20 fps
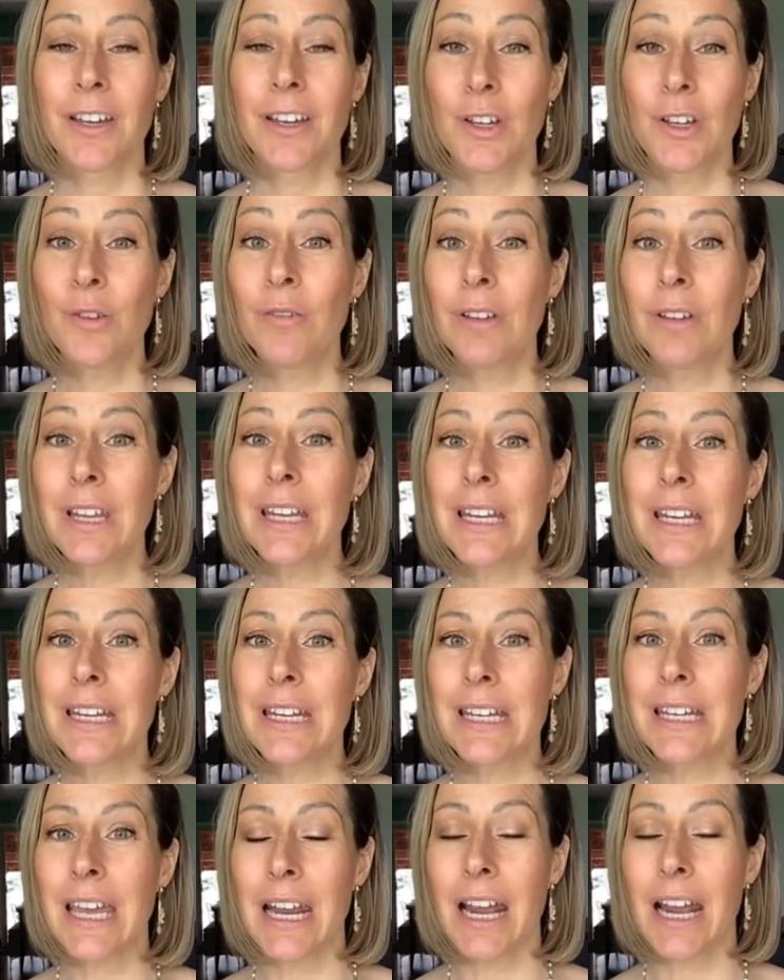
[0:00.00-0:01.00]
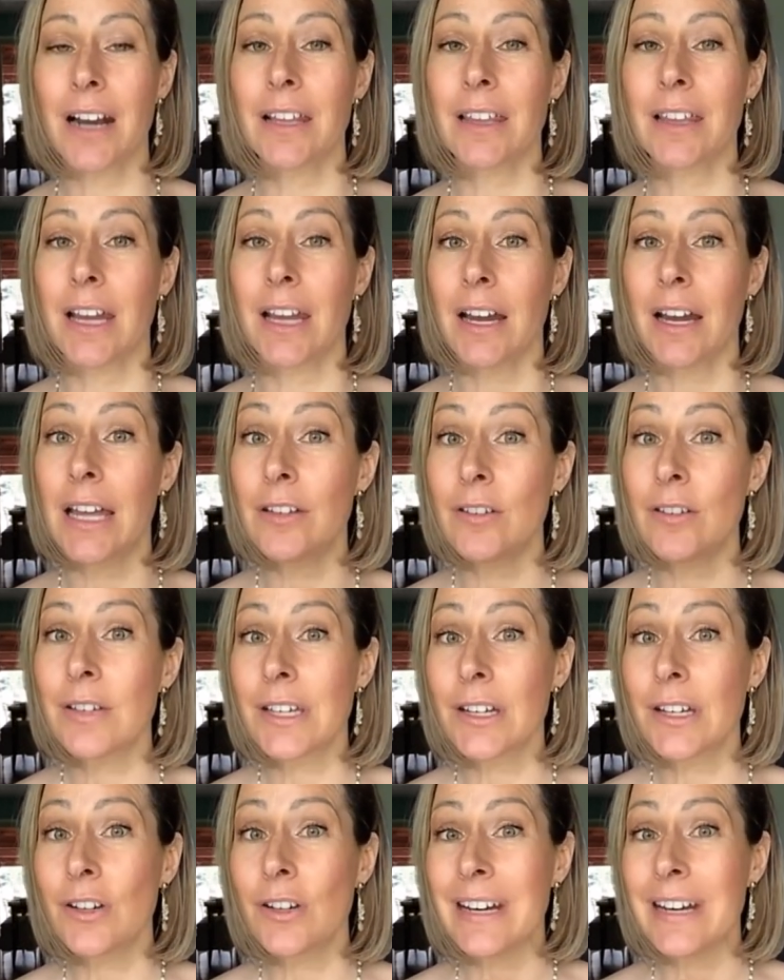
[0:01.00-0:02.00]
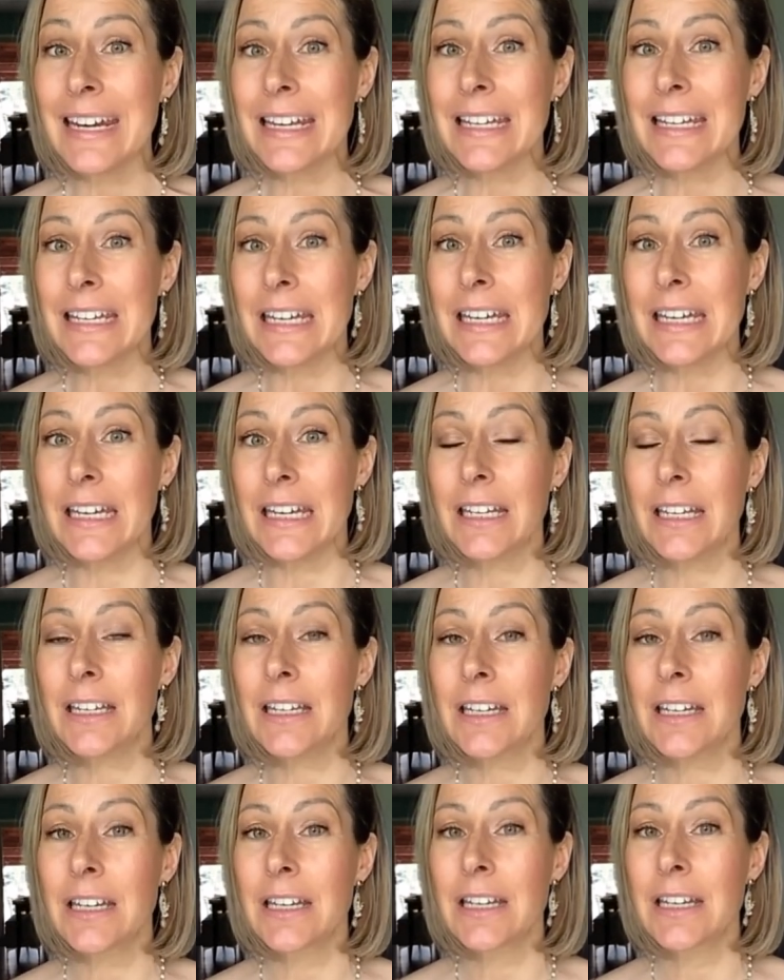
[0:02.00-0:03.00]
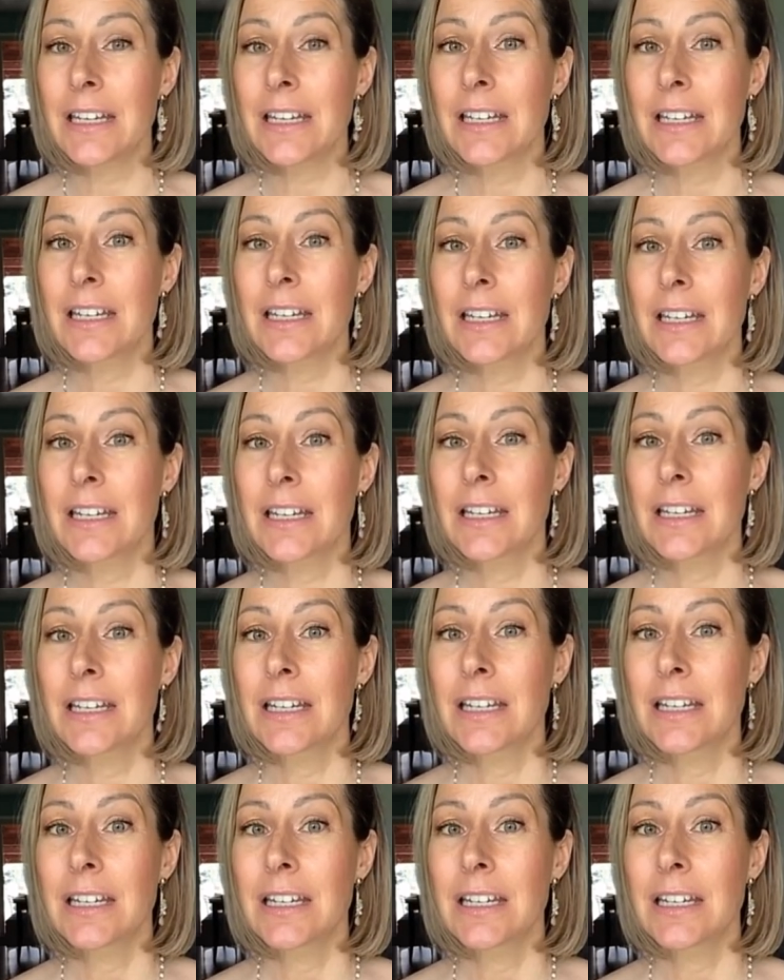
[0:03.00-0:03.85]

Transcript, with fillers: You really need to get out of there. And you said you're 18? Yeah.